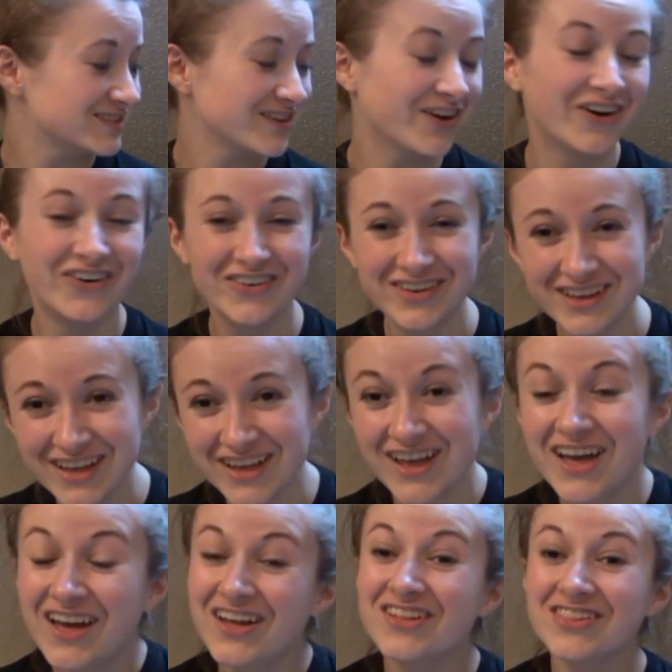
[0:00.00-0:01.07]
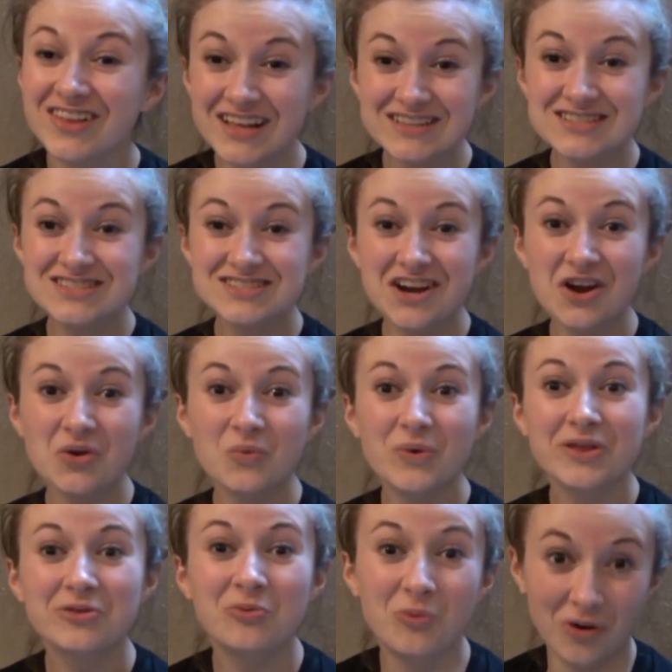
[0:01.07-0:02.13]
So Let's start
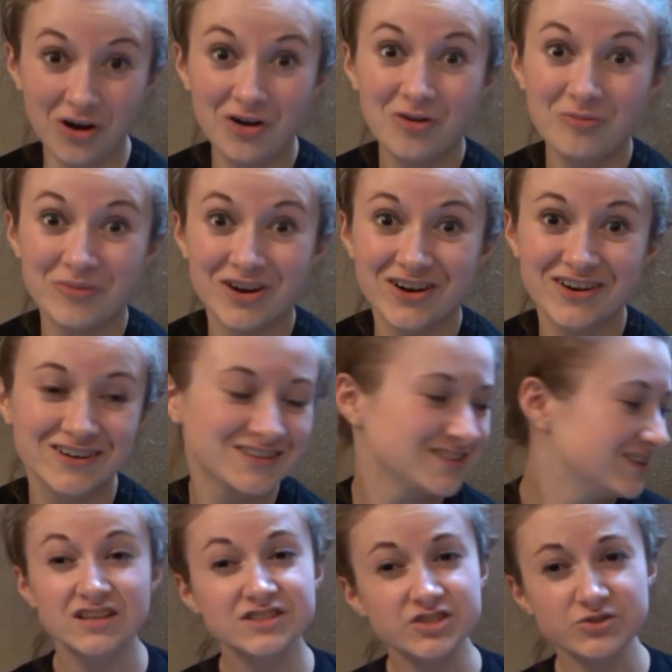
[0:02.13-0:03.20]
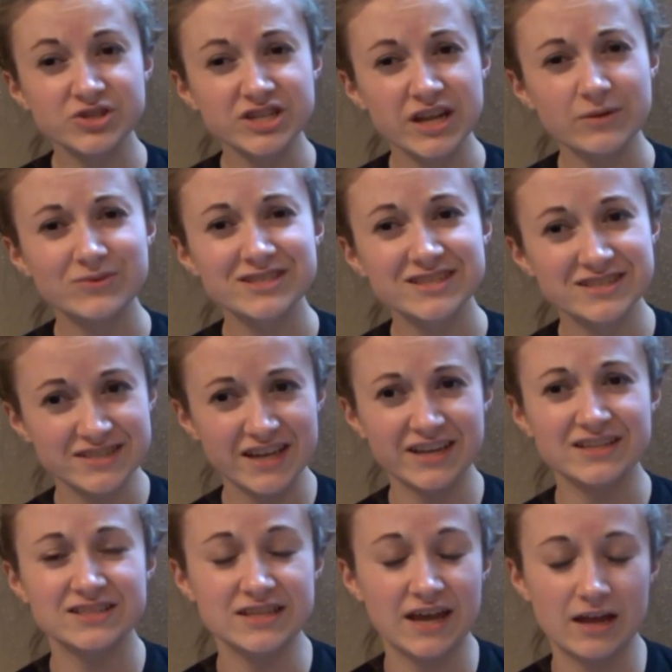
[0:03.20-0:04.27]
with Walmart. So today was the
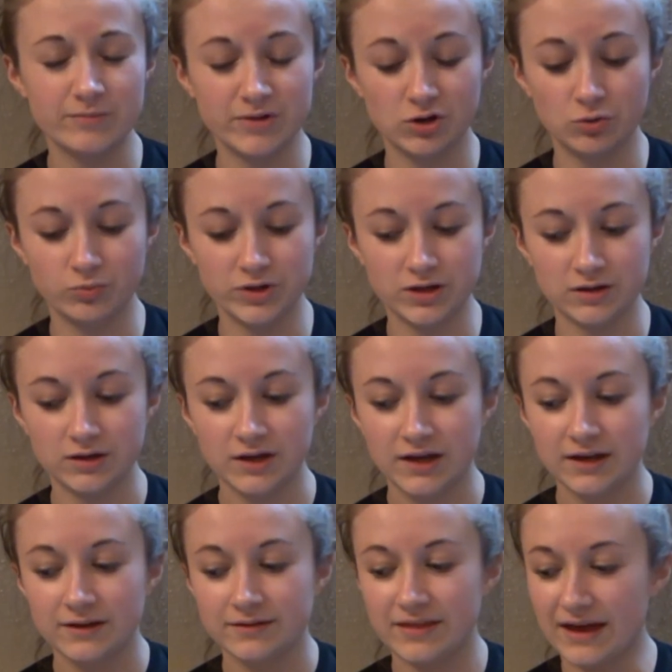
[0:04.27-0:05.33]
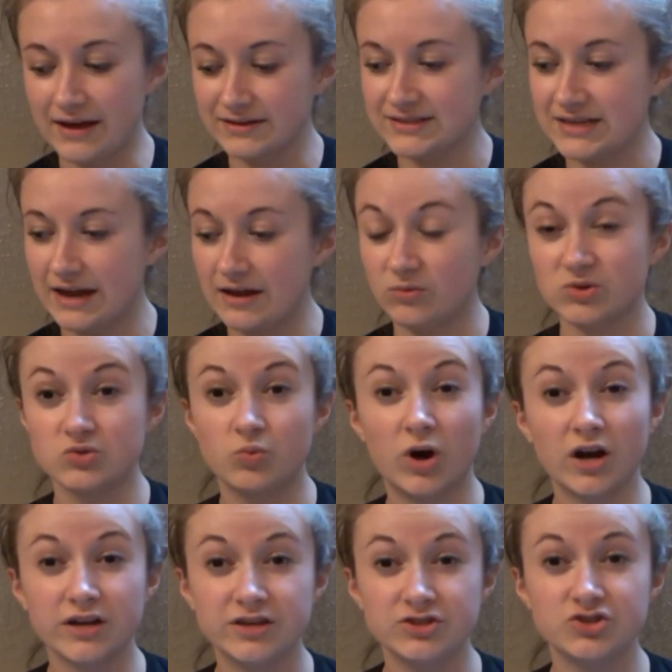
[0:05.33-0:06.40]
second time in a week that I was
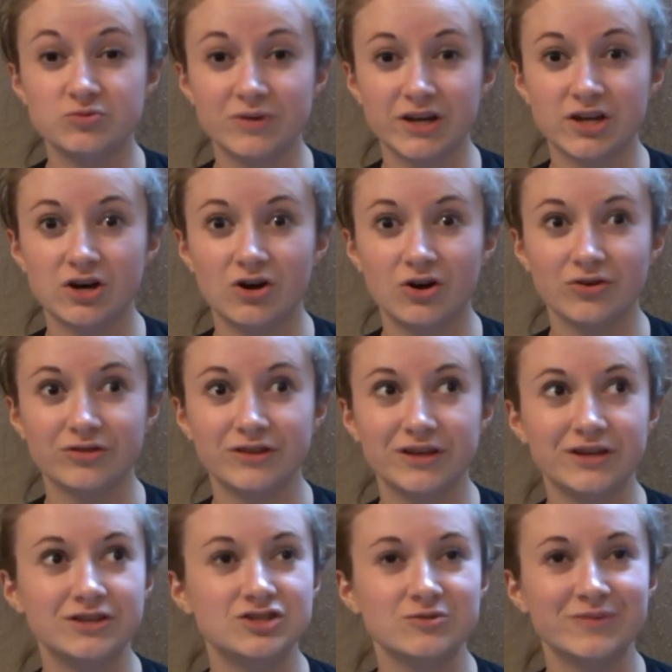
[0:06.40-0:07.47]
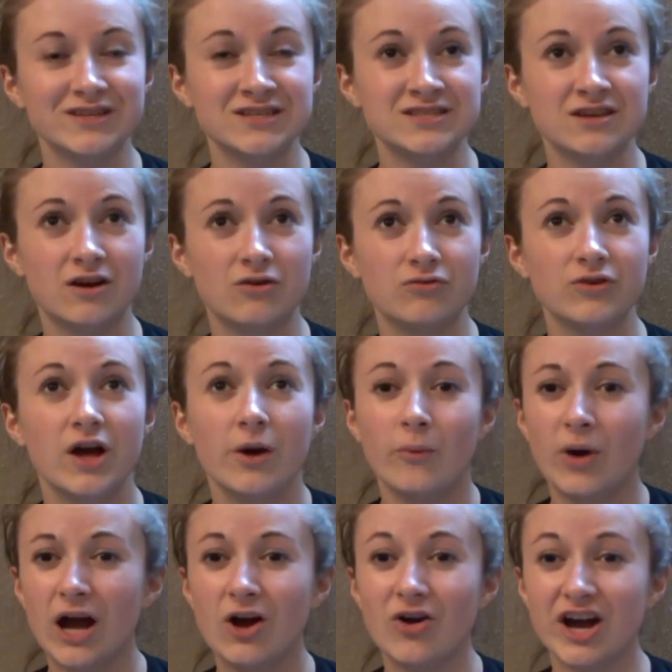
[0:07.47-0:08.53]
walking to my car thinking to myself,
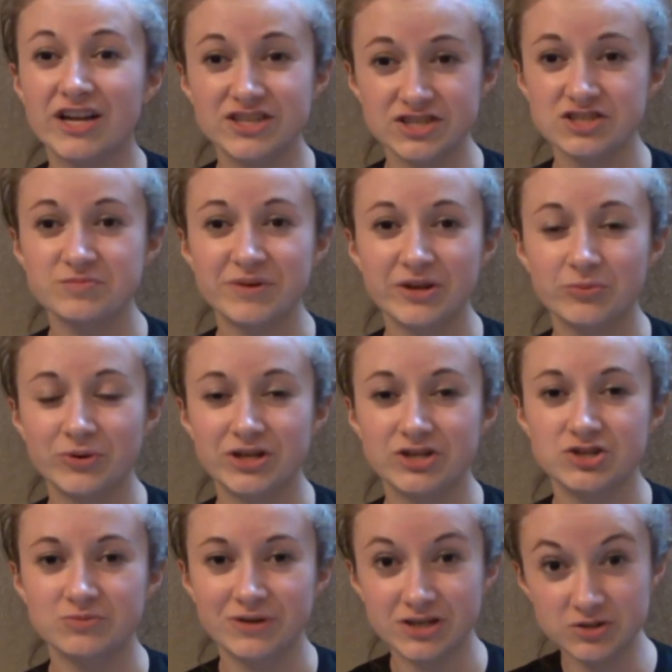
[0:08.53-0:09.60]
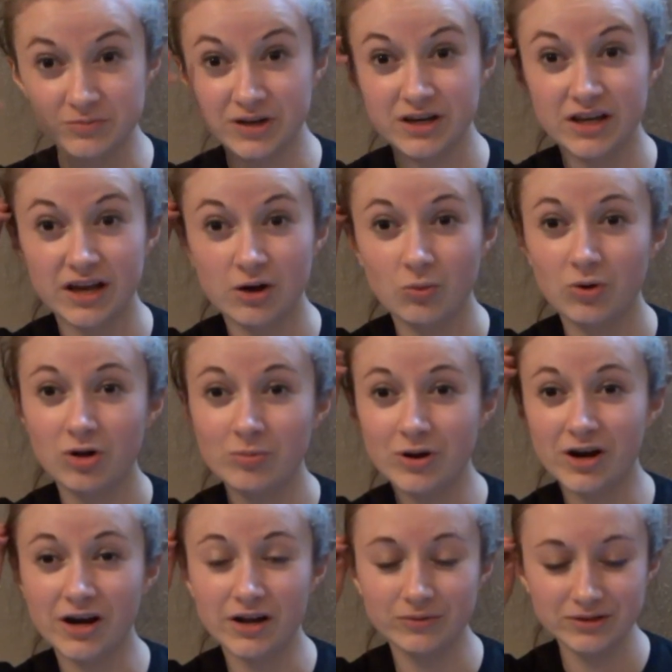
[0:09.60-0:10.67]
wow, I just spent way too much money at
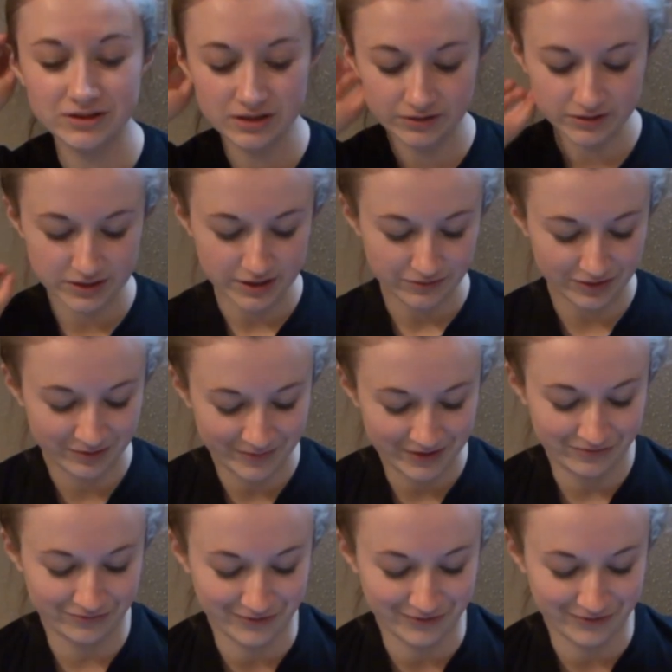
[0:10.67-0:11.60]
Walmart. I went the other day with my